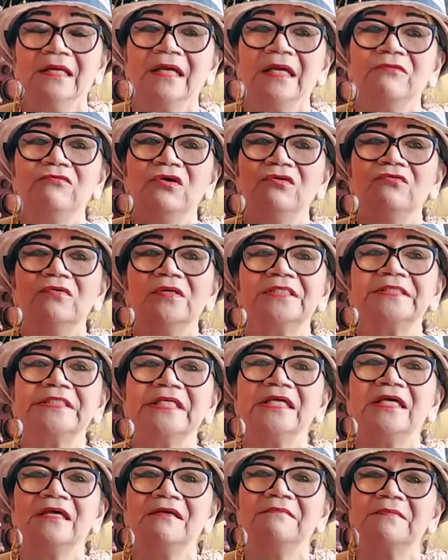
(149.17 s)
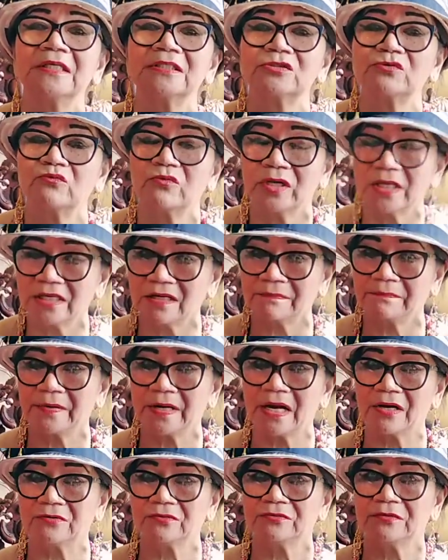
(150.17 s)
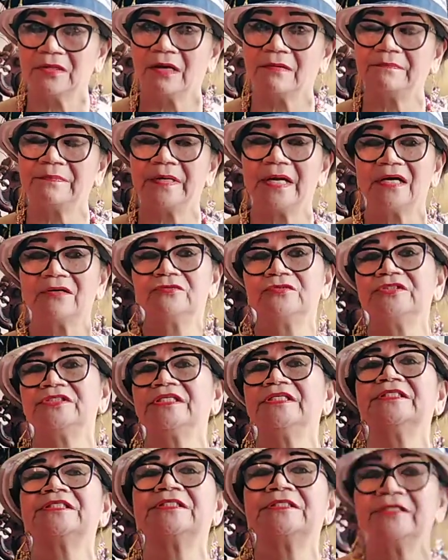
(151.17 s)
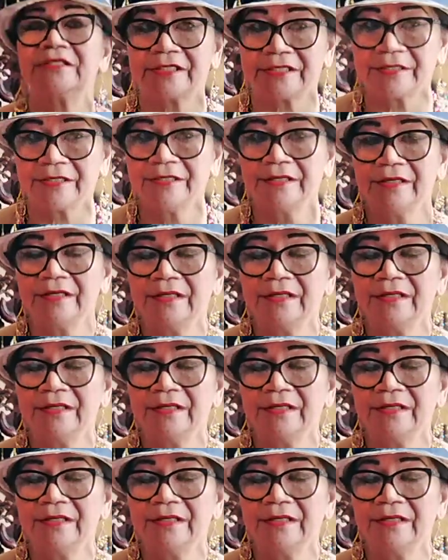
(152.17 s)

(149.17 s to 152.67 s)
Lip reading: we will see him as well, a proud sister.